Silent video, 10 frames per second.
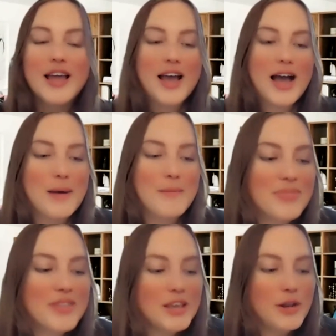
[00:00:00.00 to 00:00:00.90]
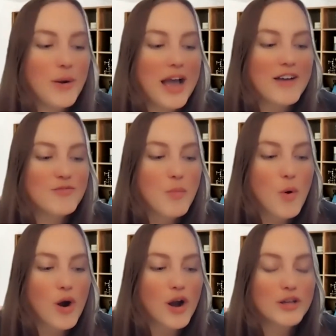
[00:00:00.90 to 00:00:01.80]
have
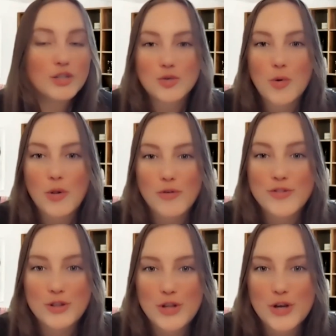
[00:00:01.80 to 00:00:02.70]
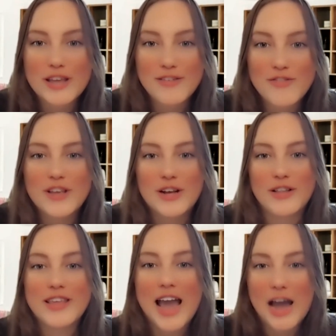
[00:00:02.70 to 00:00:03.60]
more control over the look and feel
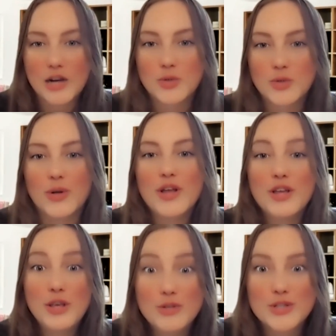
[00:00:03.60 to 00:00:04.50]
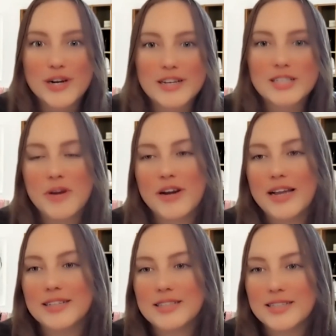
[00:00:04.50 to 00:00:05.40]
and the actual user
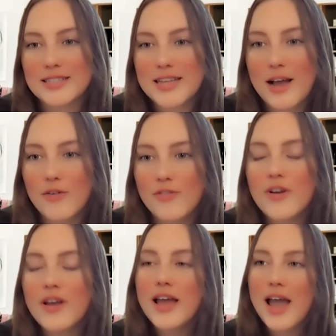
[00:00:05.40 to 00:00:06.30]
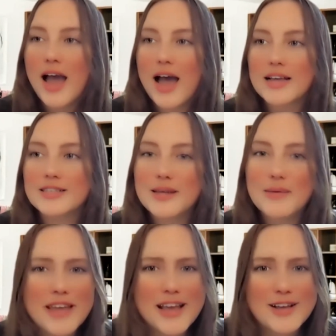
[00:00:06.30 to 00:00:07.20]
experience itself.
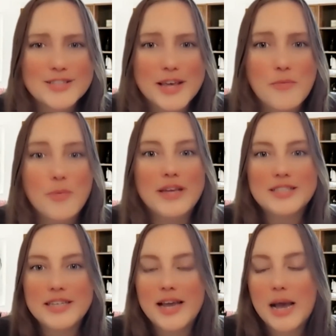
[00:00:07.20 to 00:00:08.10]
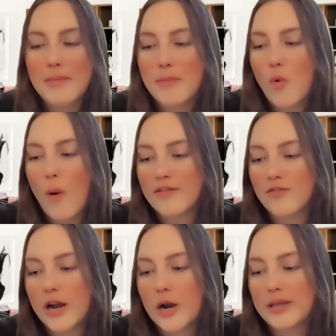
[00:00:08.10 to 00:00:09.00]
Something else that we see come up quite
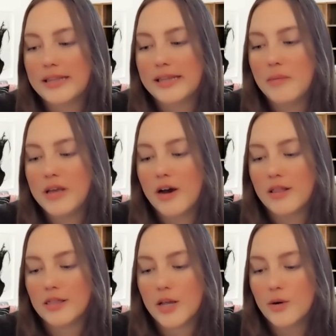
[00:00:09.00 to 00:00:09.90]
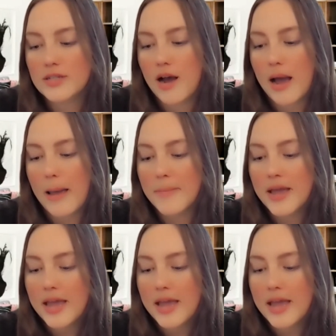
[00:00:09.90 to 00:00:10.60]
frequently beyond load time